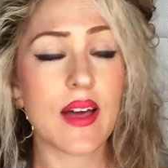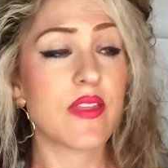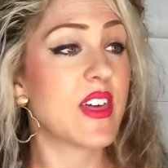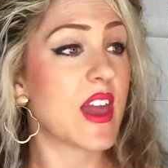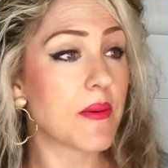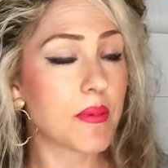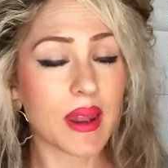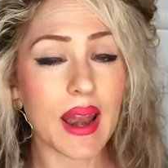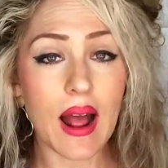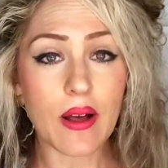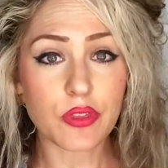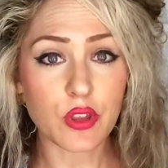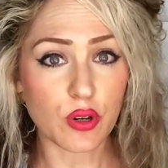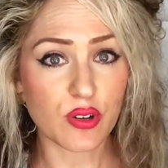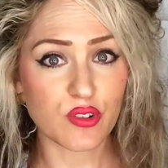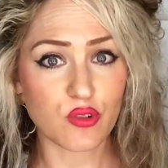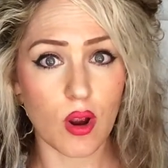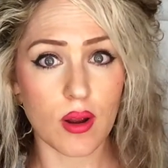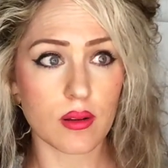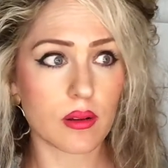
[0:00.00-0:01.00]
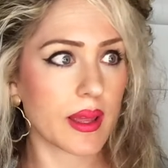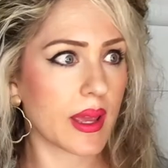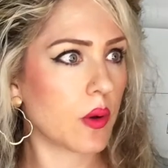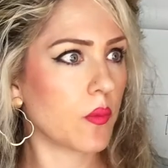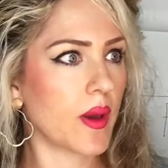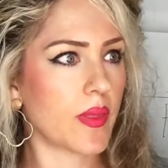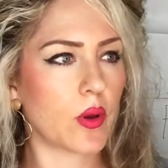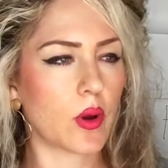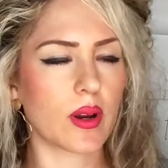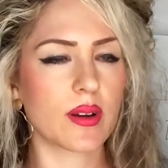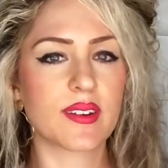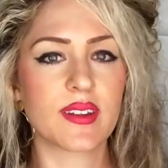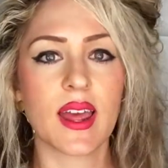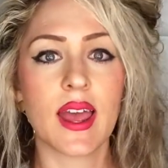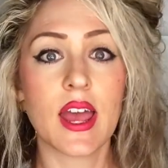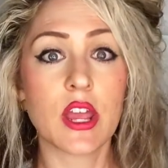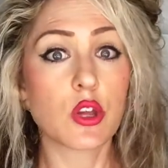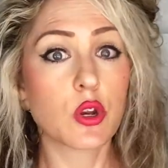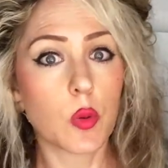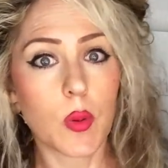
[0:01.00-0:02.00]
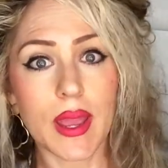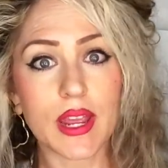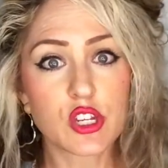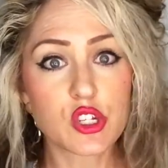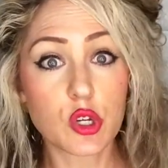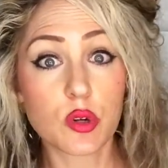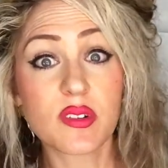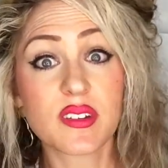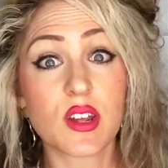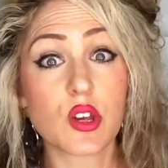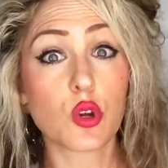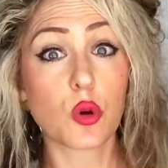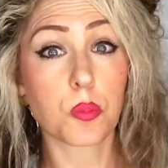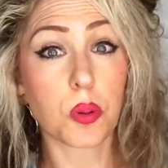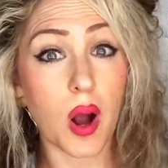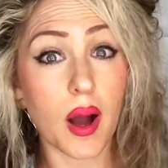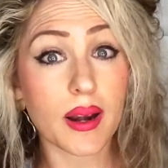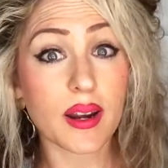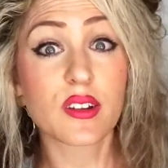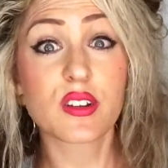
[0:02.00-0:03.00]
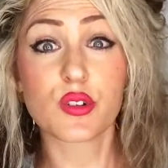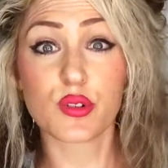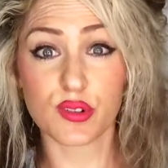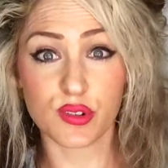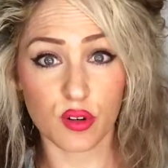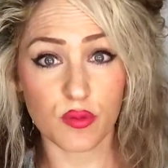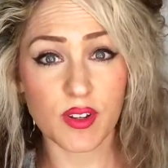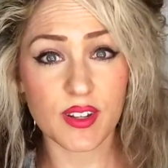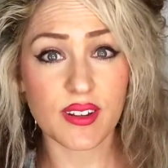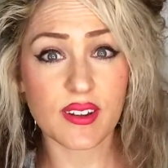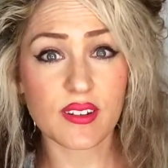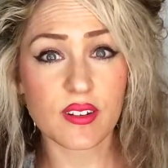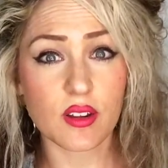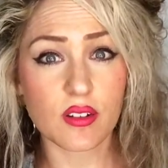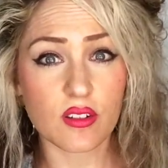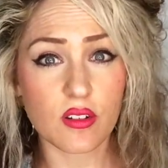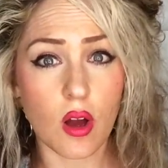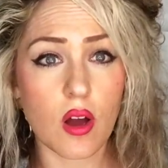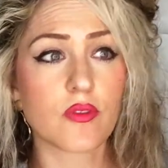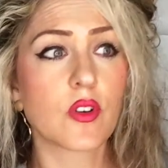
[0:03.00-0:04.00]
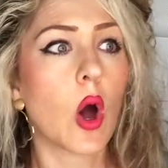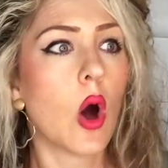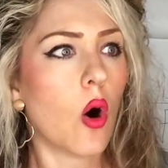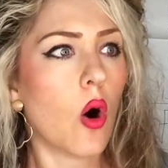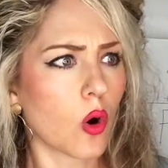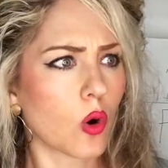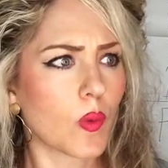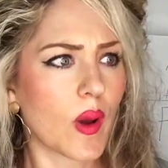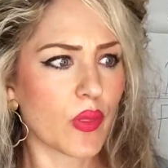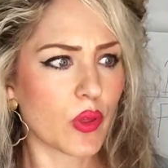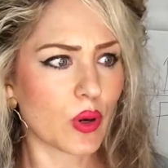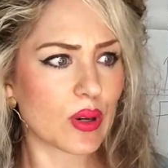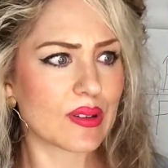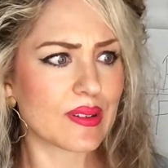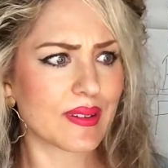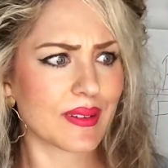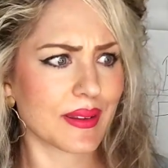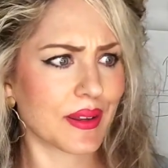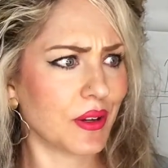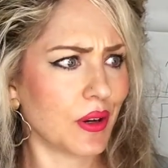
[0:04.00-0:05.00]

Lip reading: They've been out there struggling, whether it's, issues that your products or services can solve, or whether it's,